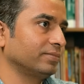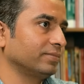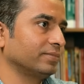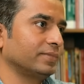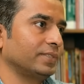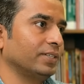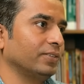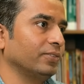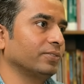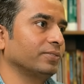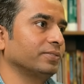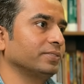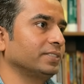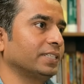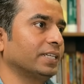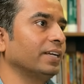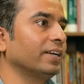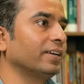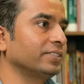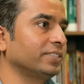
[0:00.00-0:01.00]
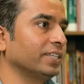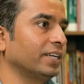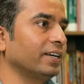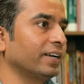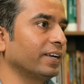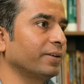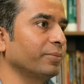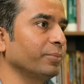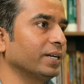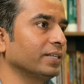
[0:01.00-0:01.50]
you know,
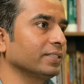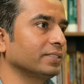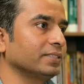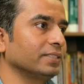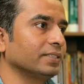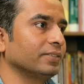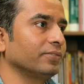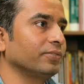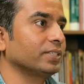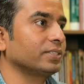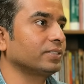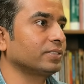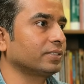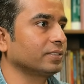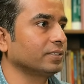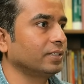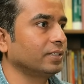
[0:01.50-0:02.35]
generic medicine which